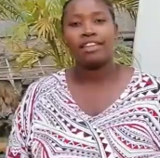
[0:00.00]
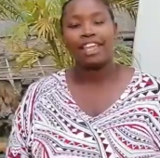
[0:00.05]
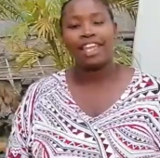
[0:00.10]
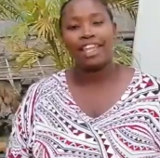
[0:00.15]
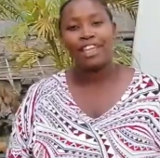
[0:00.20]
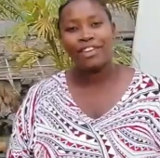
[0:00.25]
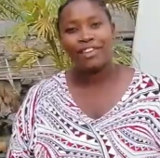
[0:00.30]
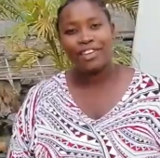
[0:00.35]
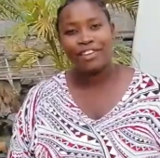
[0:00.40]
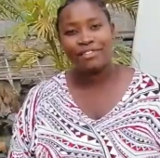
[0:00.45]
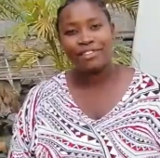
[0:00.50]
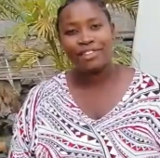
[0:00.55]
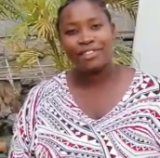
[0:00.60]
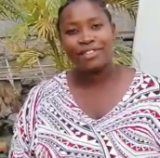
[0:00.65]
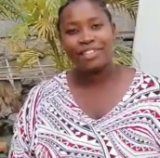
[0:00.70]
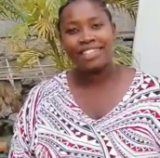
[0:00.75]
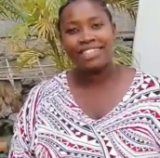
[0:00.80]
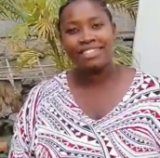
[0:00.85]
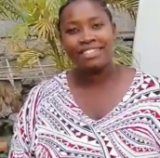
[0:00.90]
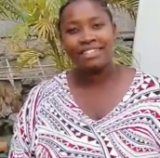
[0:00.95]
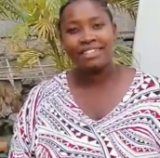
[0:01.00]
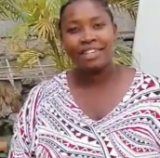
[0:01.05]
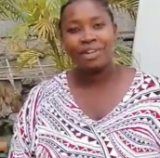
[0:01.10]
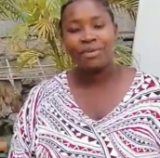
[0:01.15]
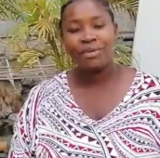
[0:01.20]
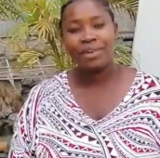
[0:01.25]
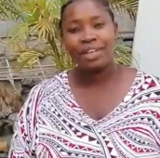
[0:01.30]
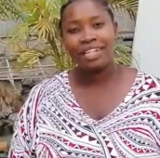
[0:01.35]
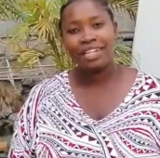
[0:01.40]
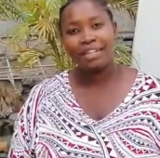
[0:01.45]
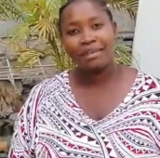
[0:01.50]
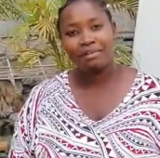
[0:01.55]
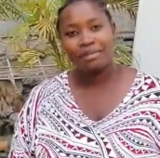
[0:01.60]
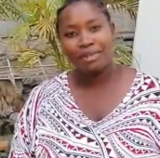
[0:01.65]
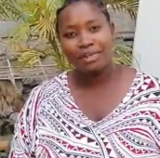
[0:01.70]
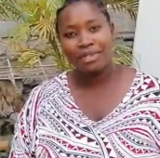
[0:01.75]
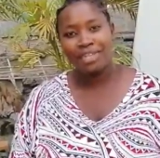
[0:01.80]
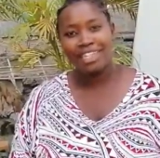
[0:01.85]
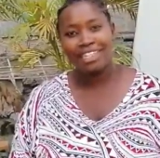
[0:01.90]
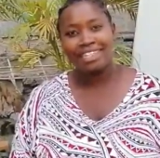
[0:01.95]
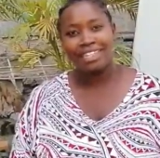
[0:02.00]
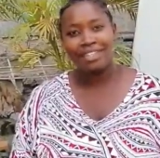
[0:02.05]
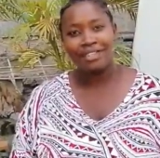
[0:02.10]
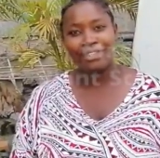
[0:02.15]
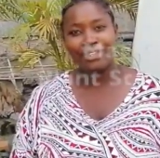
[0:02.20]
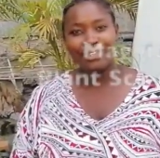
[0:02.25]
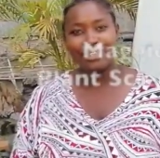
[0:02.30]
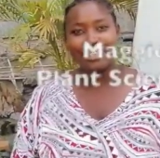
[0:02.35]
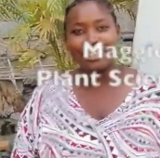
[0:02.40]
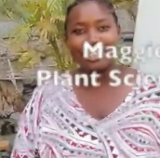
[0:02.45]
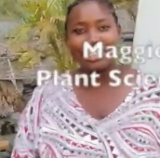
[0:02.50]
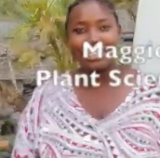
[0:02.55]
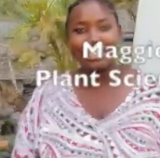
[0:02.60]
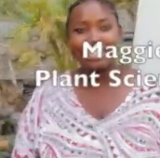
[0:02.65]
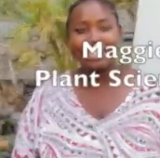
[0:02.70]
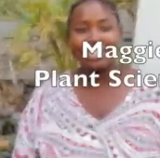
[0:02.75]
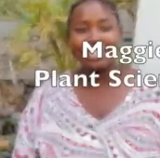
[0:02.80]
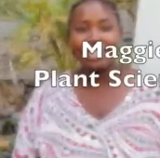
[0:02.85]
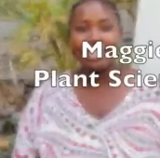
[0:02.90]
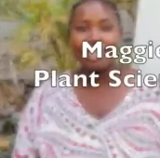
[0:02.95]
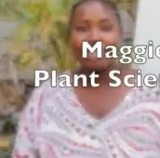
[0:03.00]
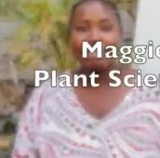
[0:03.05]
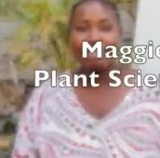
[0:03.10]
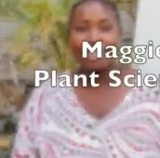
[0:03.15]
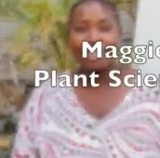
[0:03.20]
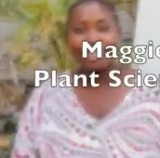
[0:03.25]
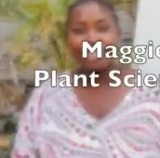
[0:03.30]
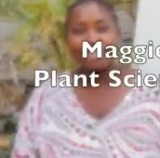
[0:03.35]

Hello everyone, welcome to Gardenology. My